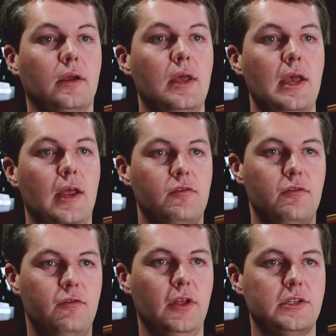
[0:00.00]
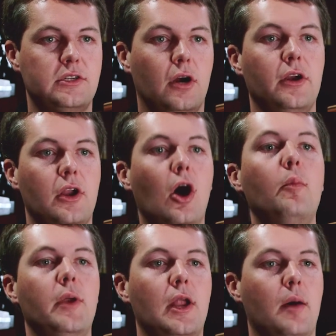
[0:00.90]
And if you feel it's starting to
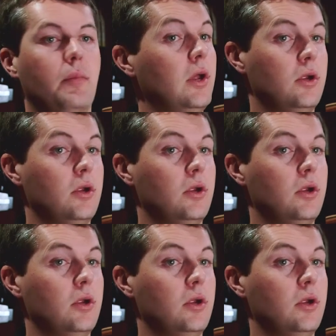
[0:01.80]
open up,